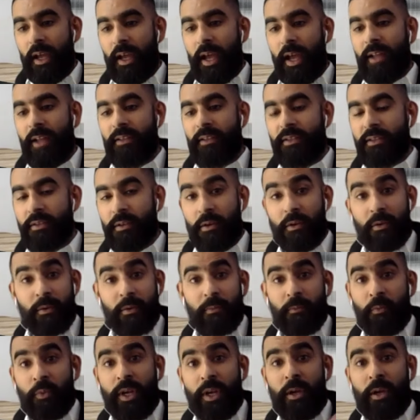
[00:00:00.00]
And so
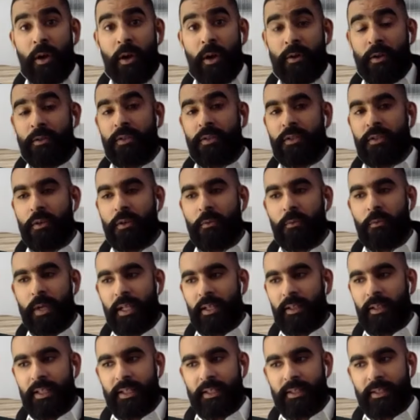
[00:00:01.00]
we got on so
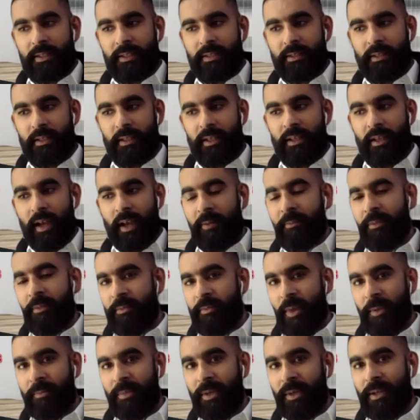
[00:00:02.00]
well that I
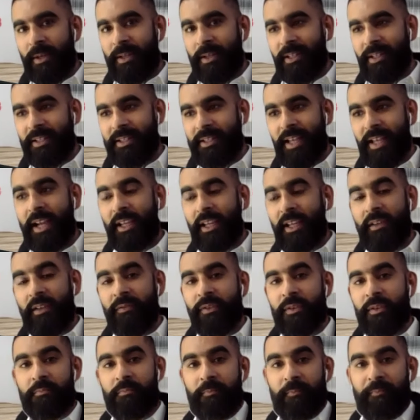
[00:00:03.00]
remember Zach
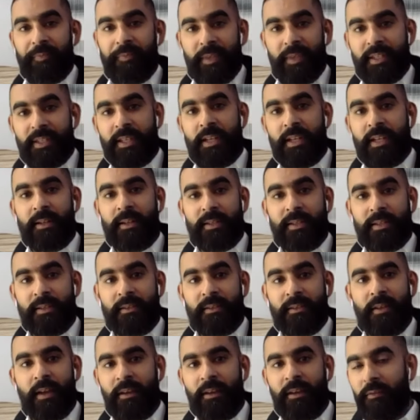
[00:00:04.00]
even said,
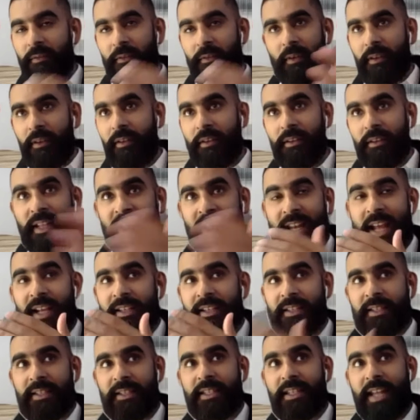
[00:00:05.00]
listen, the
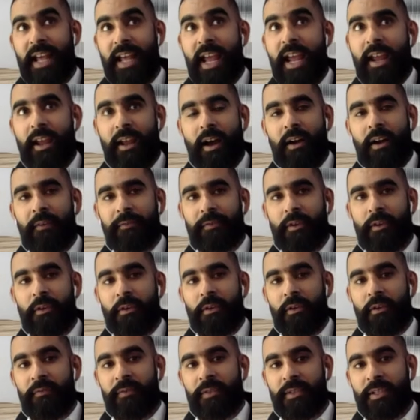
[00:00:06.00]
next day after our
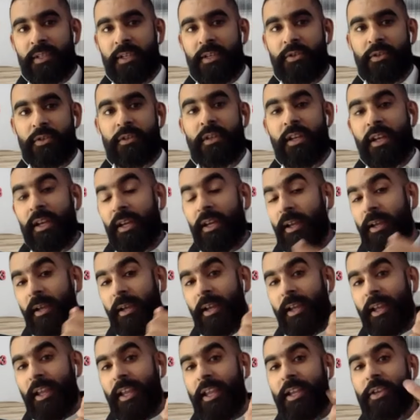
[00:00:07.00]
conversation,
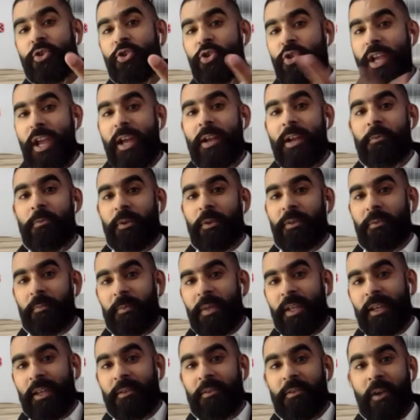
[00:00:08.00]
he shared with
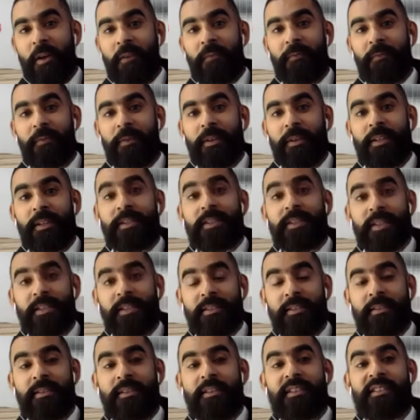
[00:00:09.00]
me in confidence his
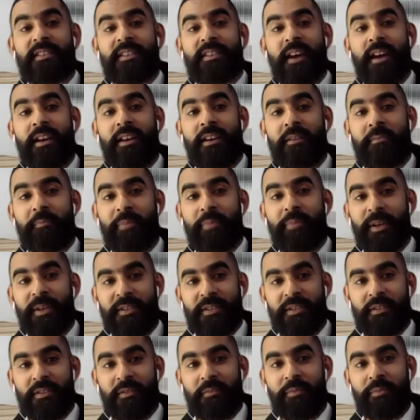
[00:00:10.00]
entire
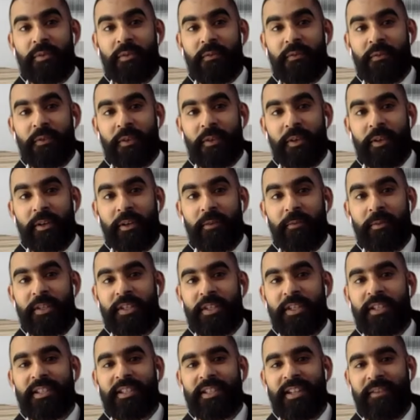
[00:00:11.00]
personal portfolio, which
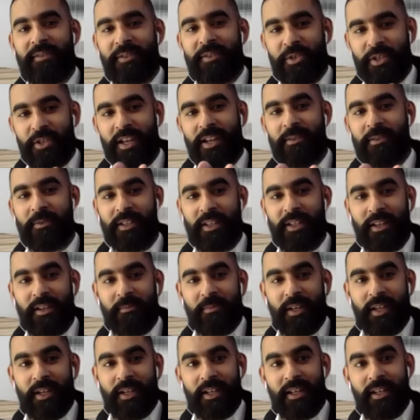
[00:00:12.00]
he's never shared with
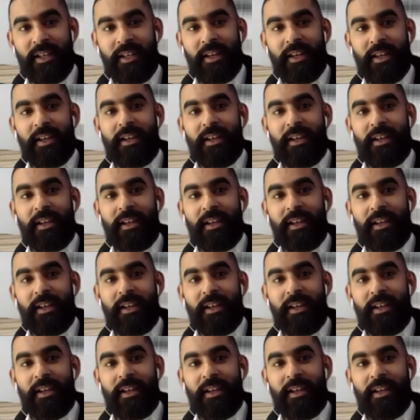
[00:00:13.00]
anybody,